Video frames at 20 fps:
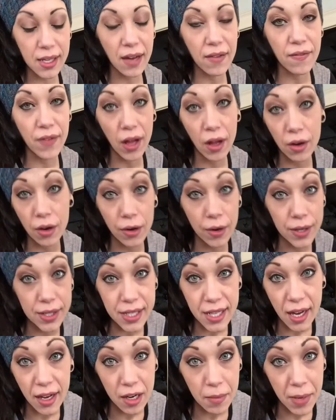I Velcro it
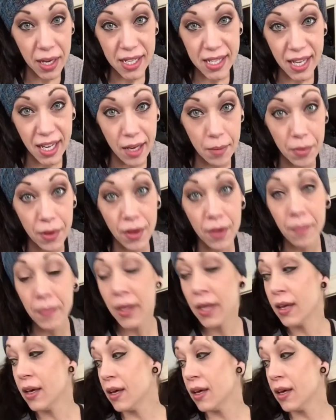down to my table.